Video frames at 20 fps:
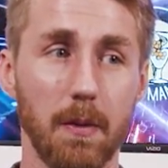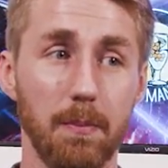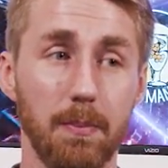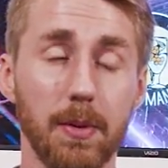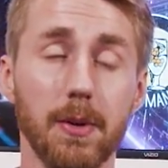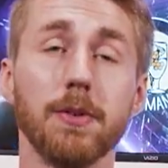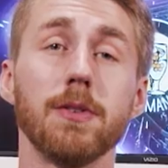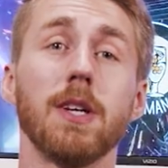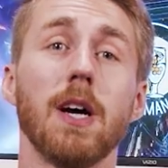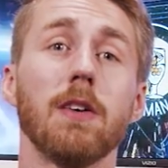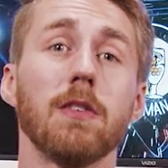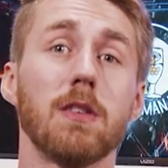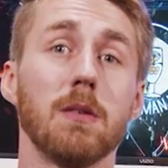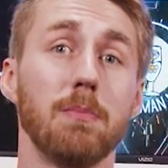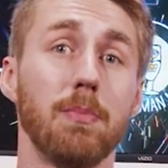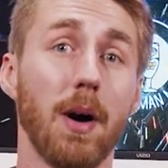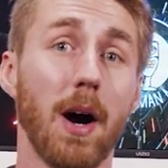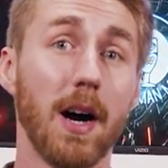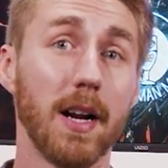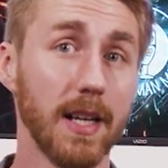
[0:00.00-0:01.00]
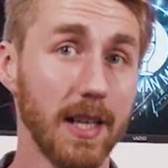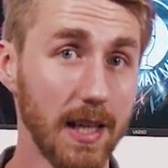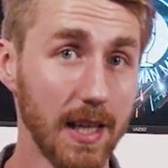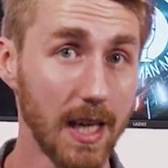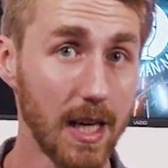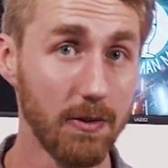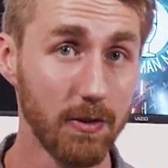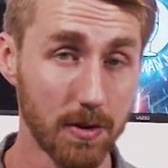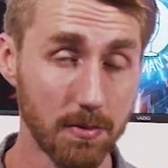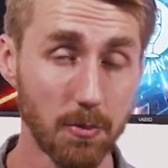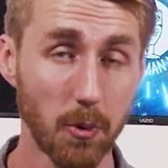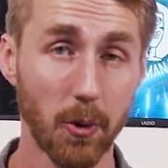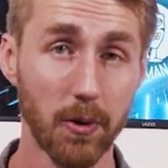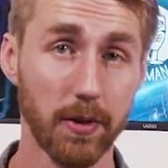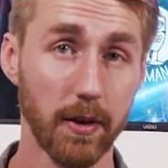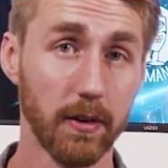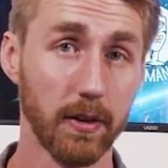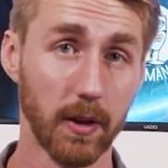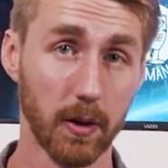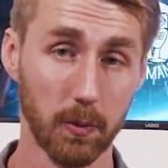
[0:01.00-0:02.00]
built out the body even more
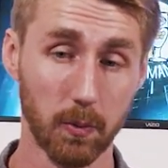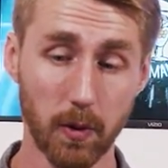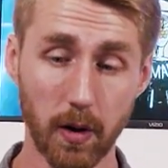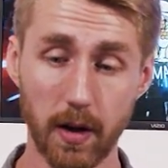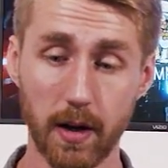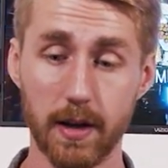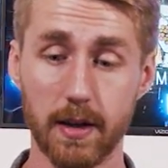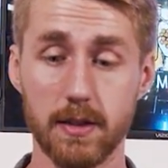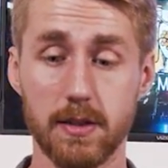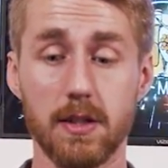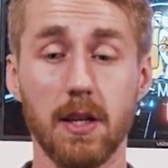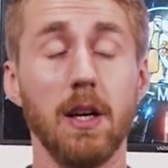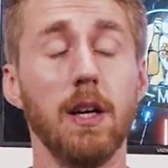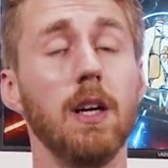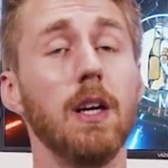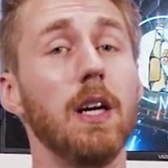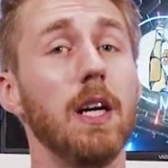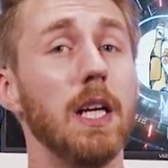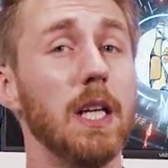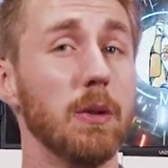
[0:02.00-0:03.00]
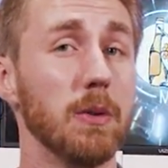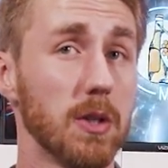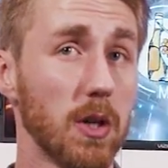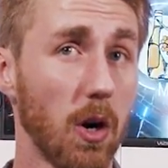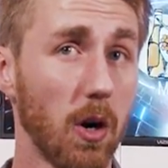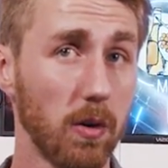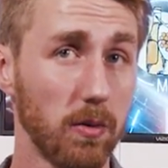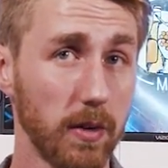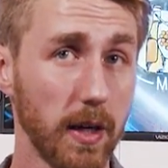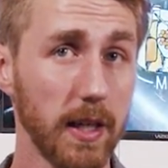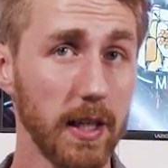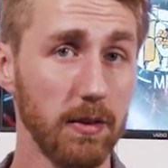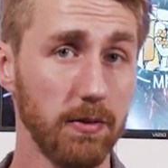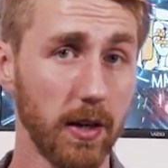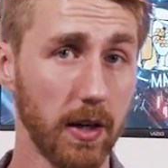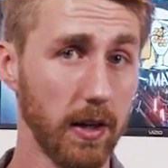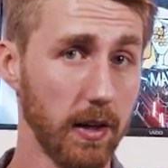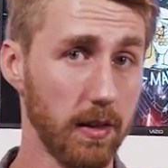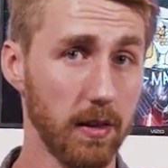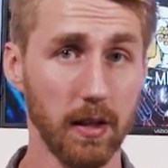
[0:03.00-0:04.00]
than there was, and it was already
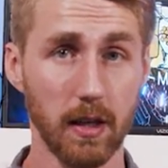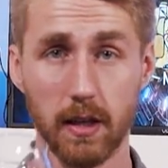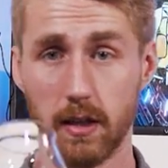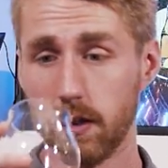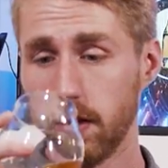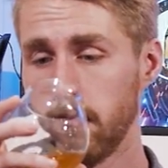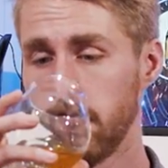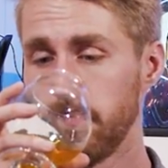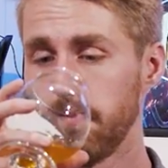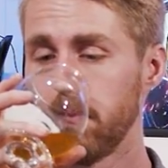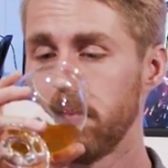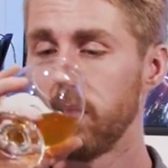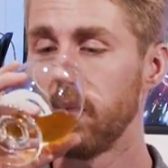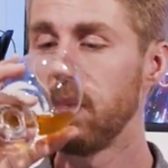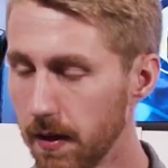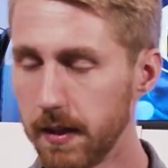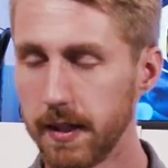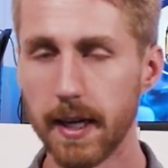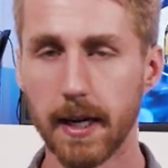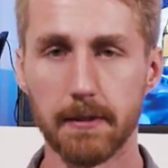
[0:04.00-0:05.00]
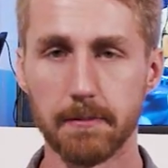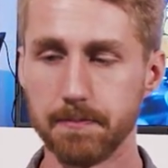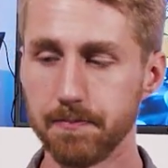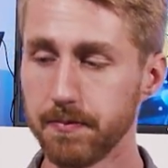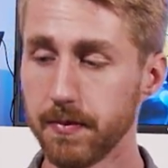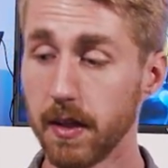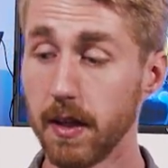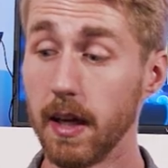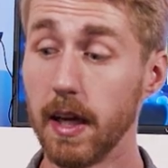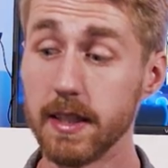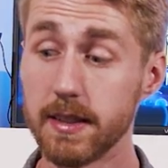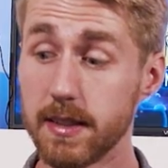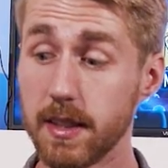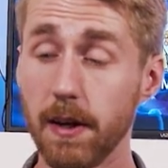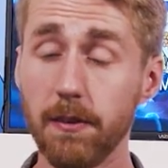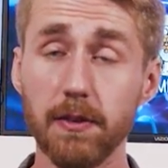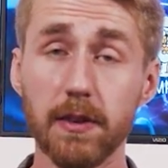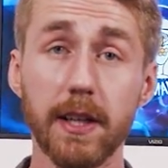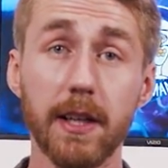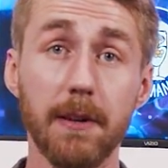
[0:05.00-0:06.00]
very thick. Yeah, it's
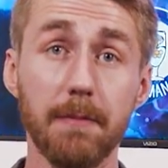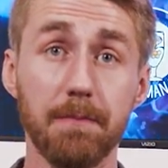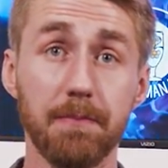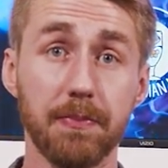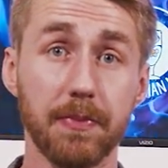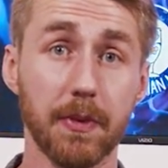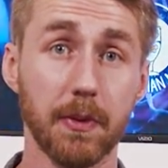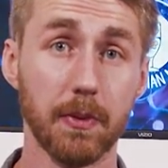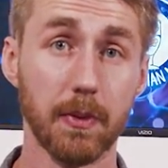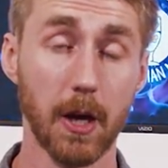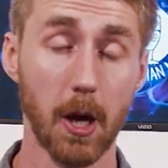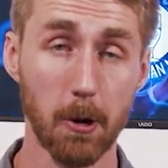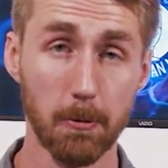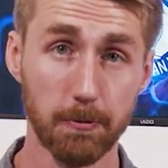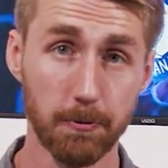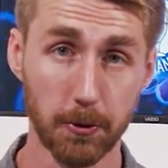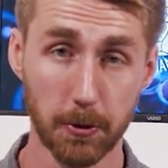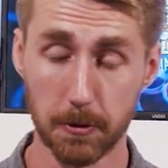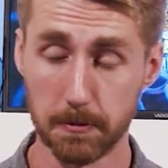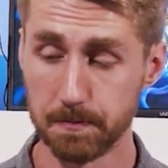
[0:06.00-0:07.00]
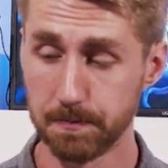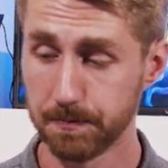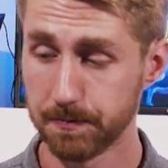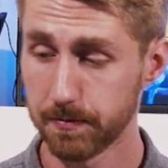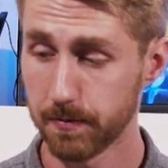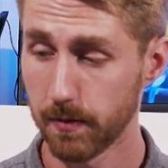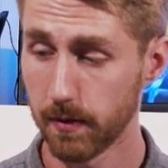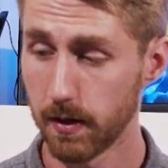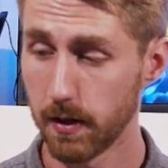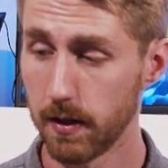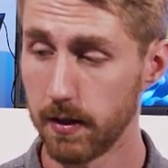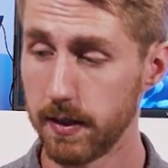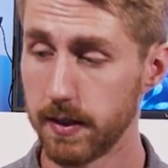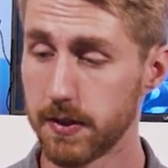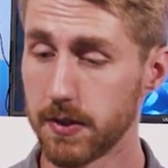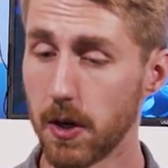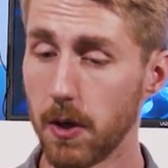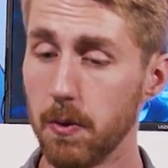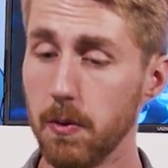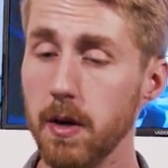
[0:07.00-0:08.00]
definitely helpful. And
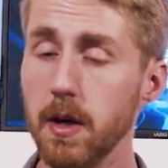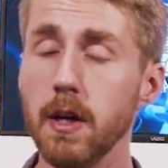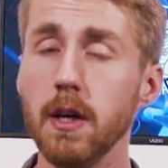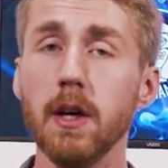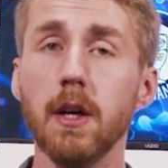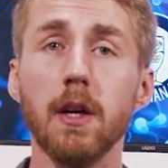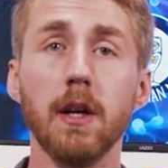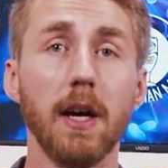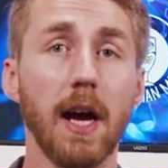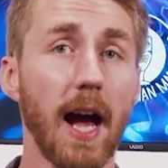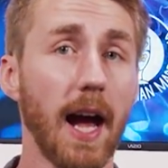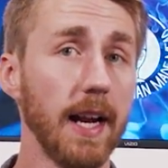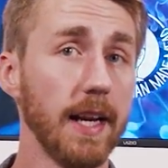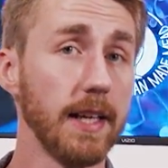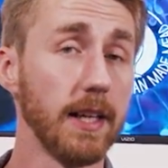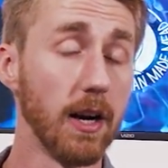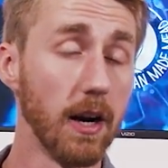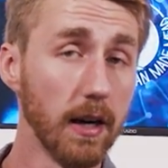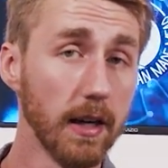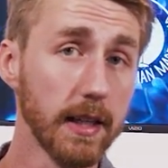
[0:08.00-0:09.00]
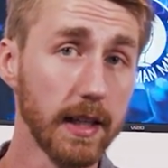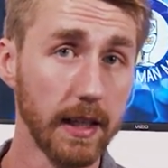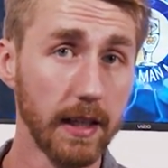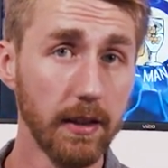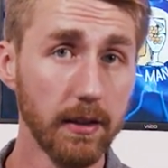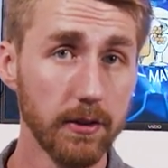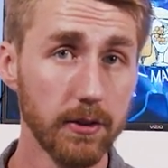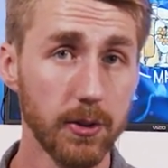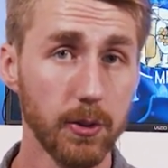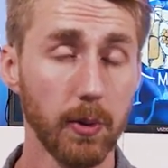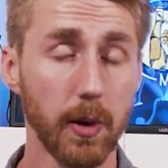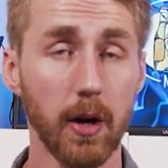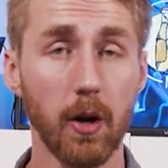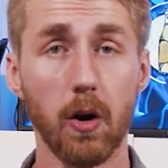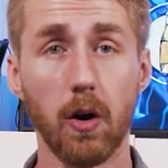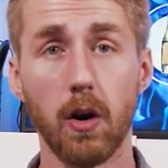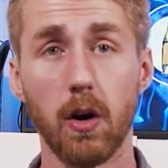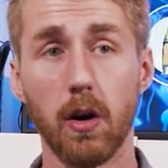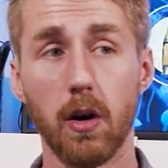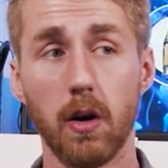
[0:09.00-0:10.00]
so adding honey to
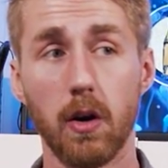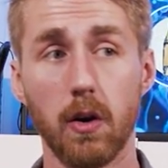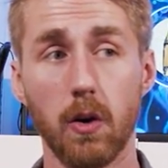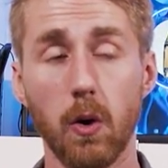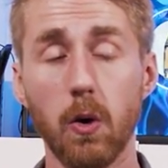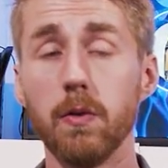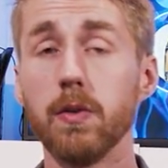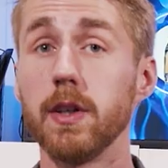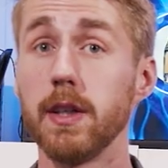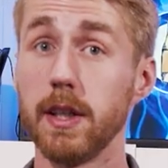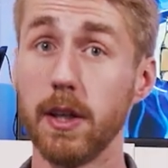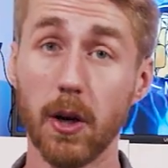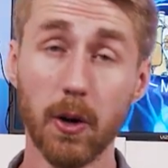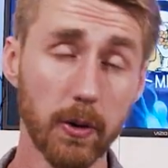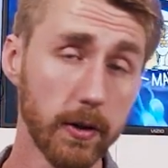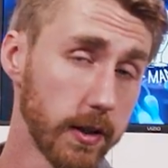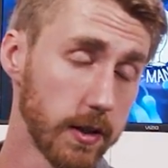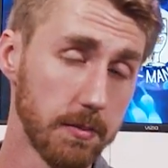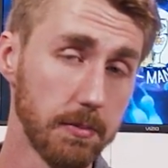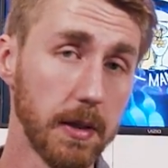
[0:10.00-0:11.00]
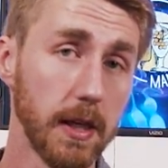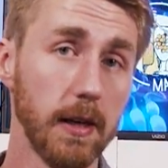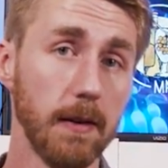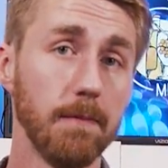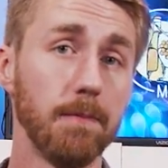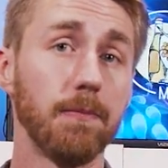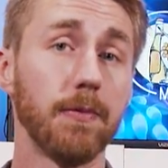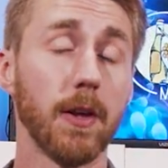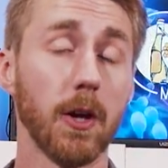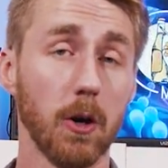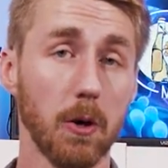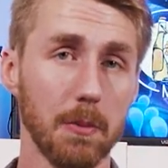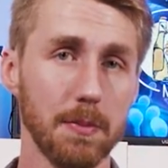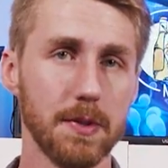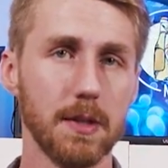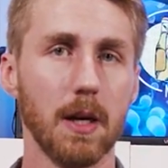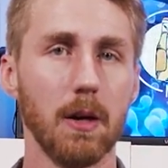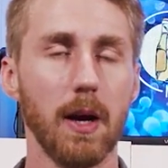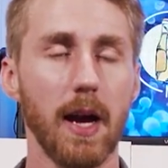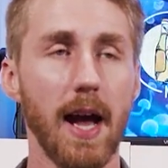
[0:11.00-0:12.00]
a overly oaked mead
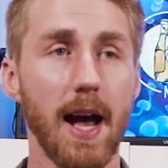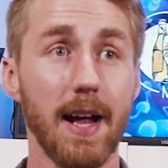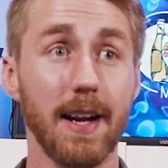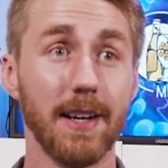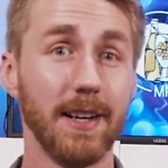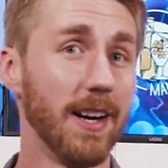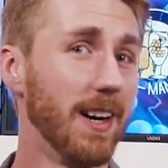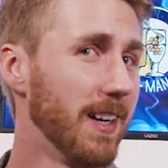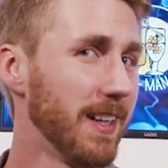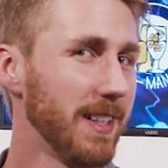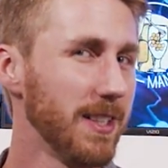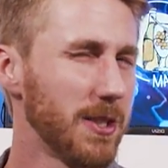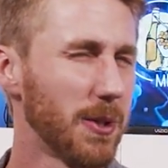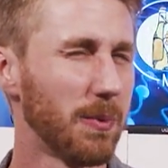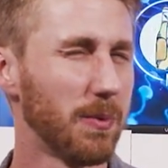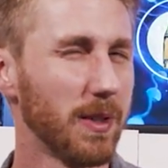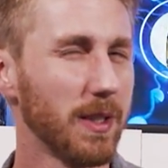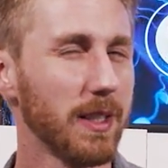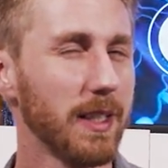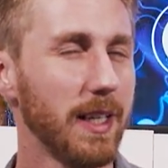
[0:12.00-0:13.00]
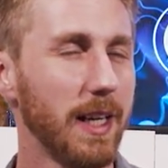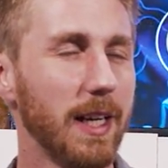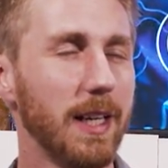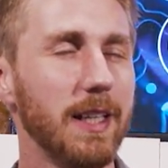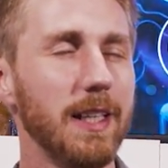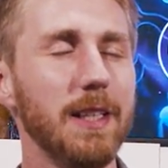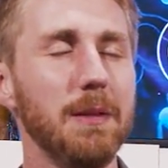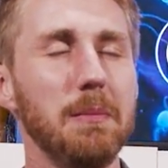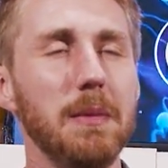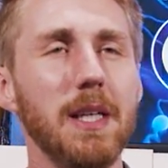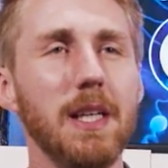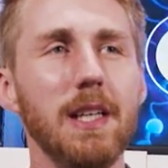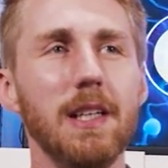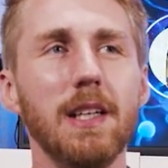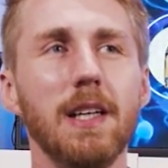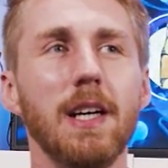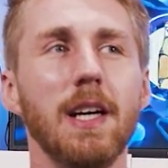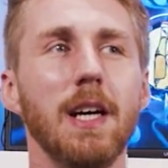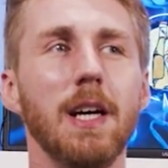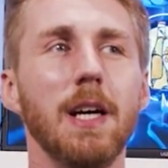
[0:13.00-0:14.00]
helps. Adding honey to really any mead